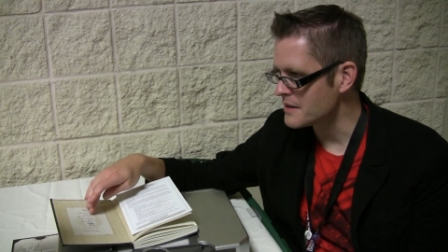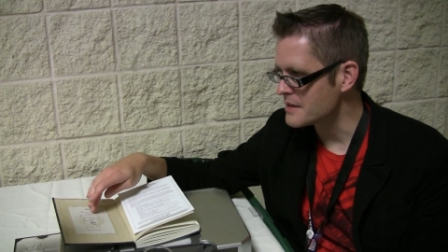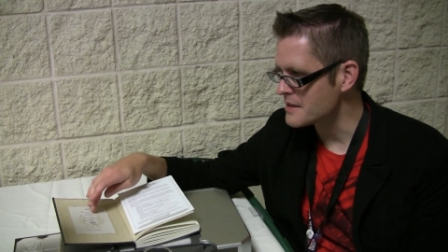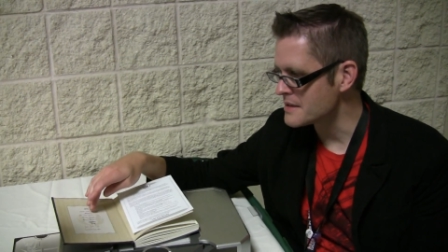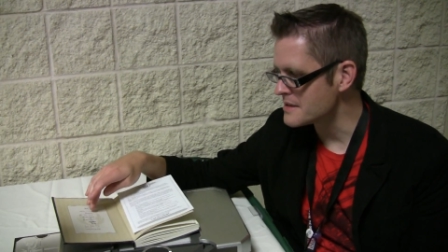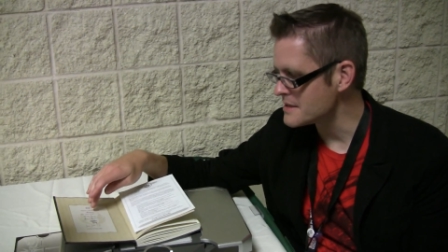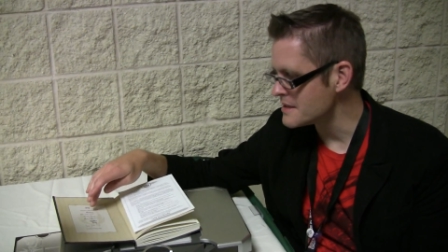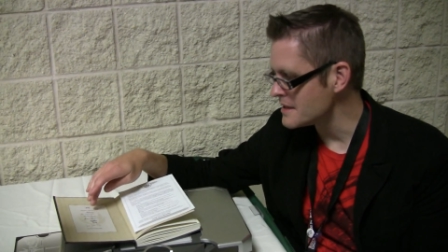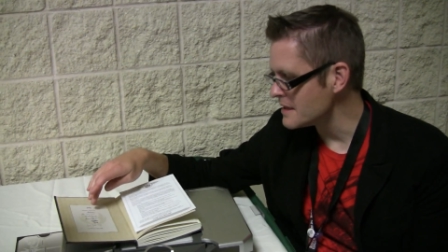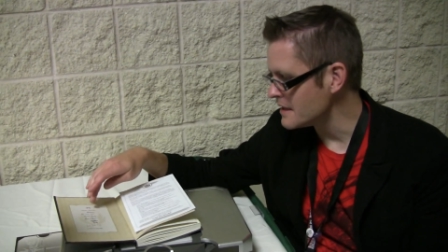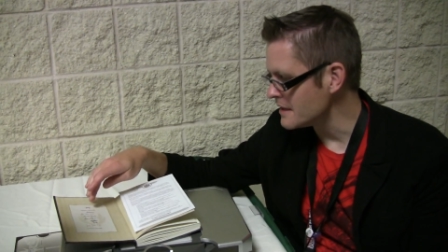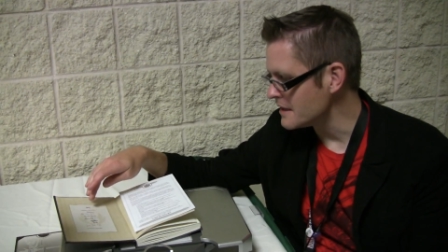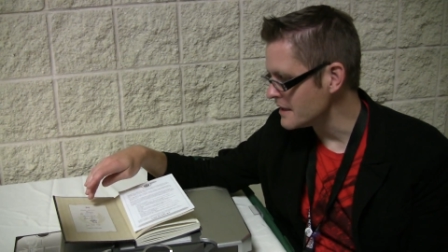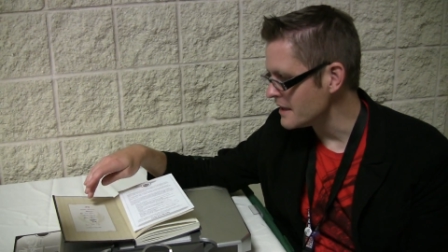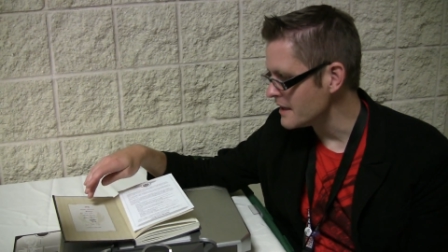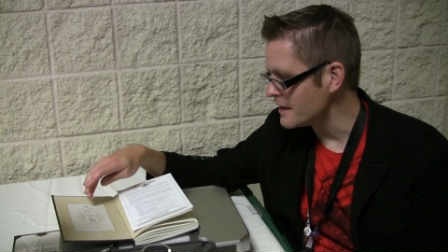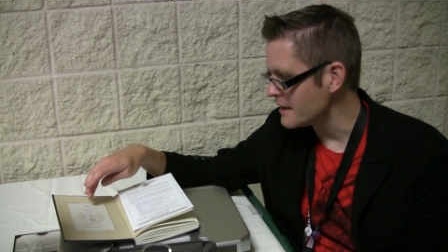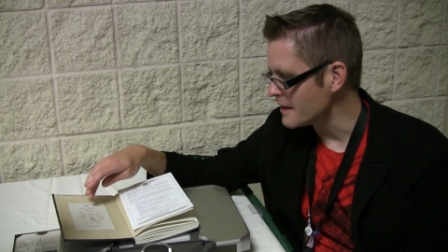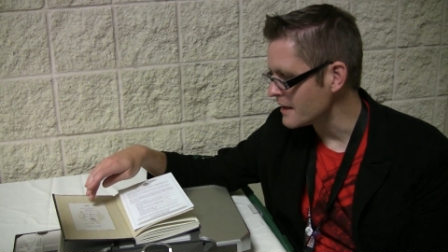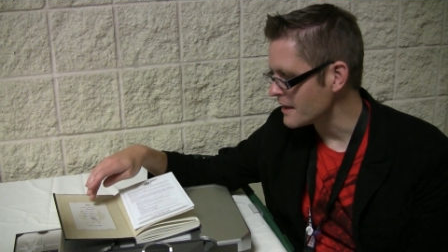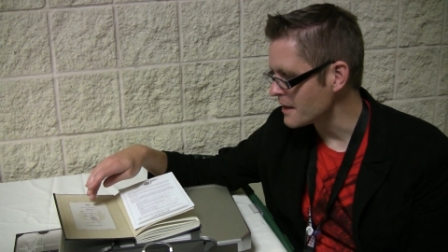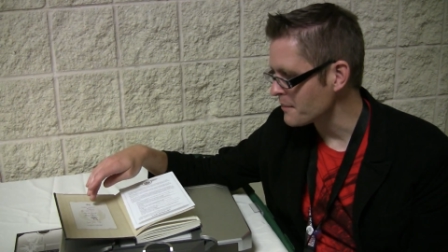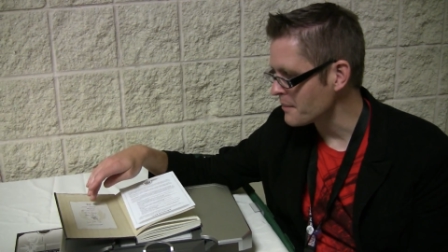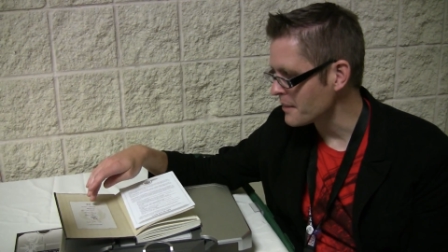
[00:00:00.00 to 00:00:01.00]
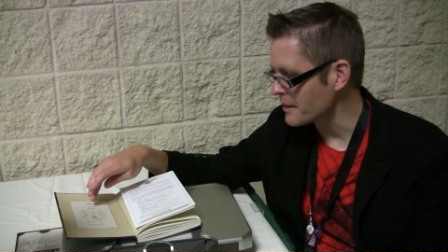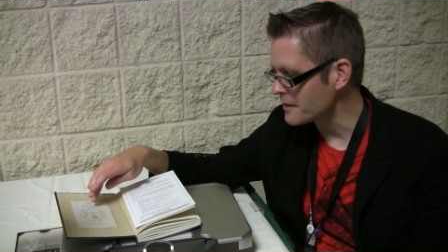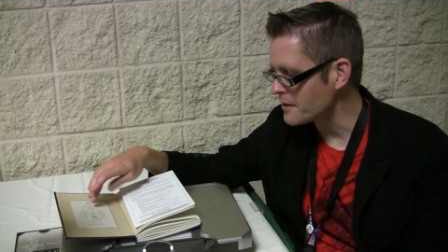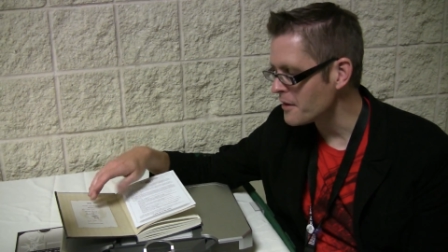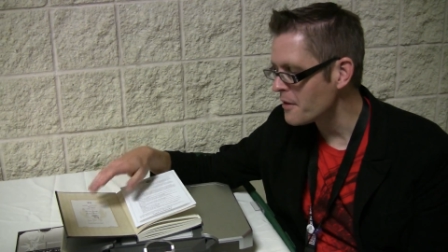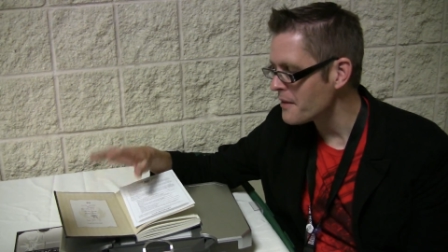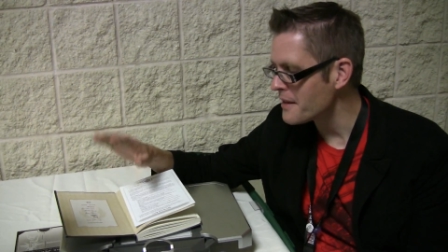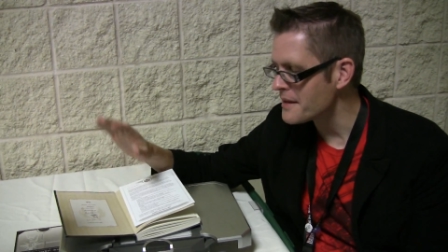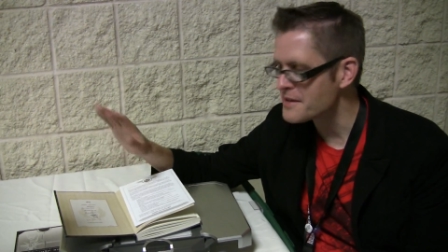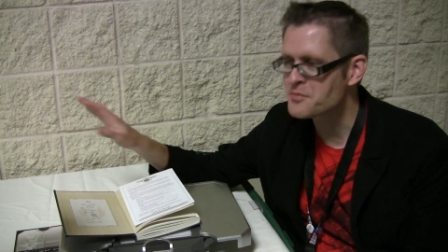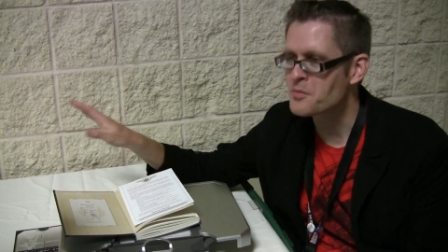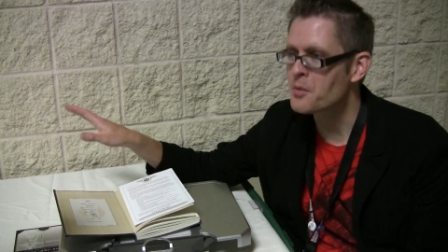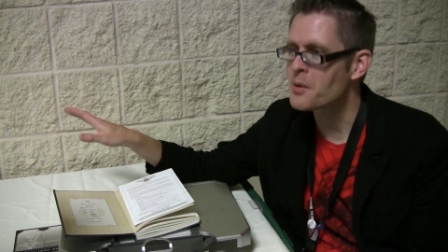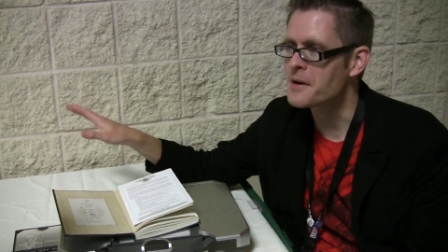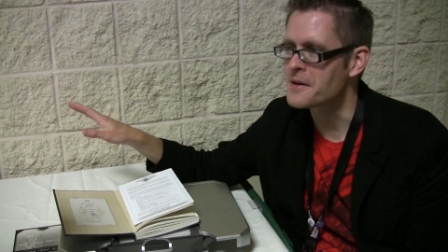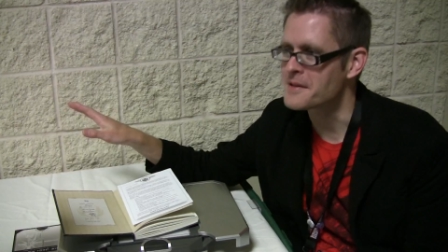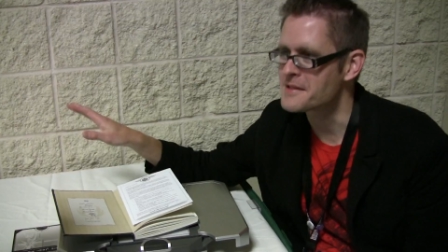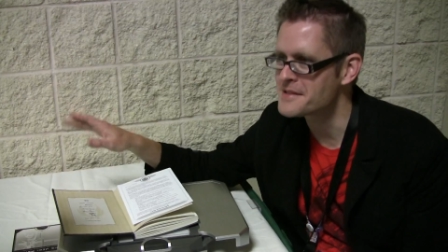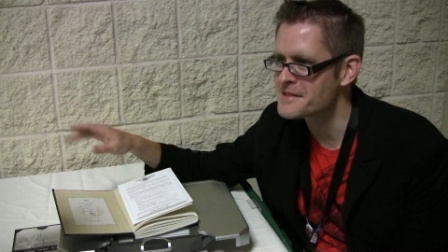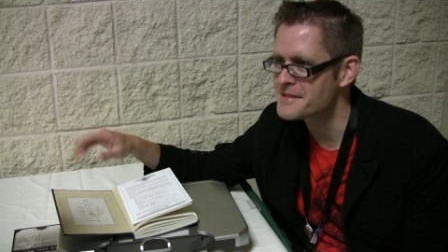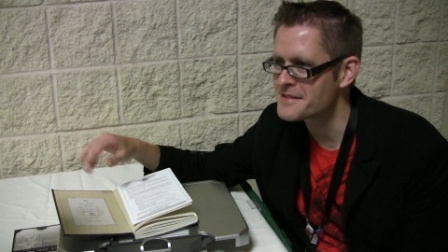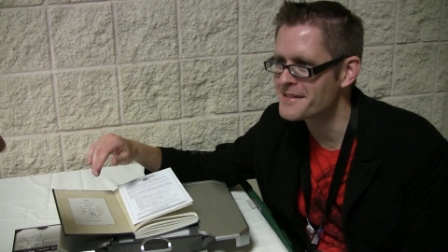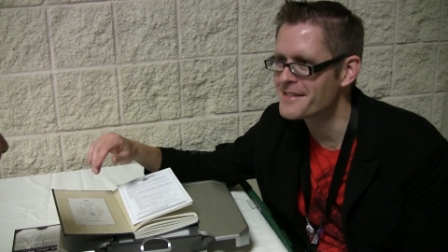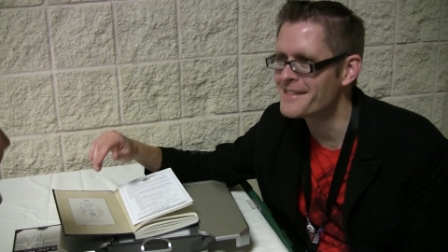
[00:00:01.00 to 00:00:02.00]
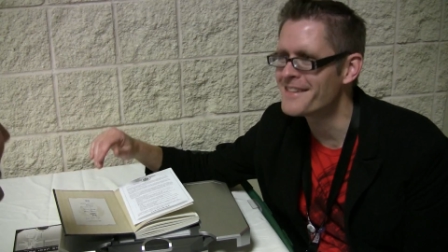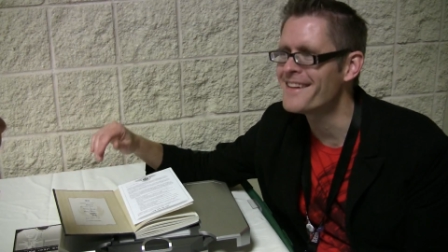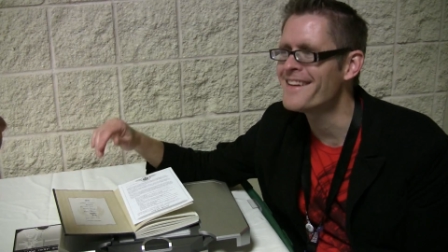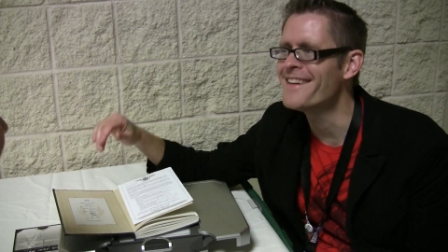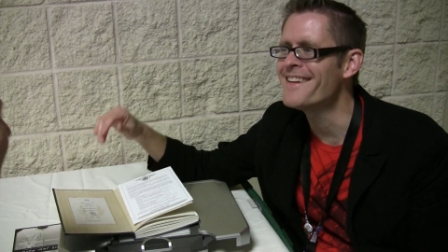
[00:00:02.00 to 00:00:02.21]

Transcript: to CD, and I'm like, no, that's worse.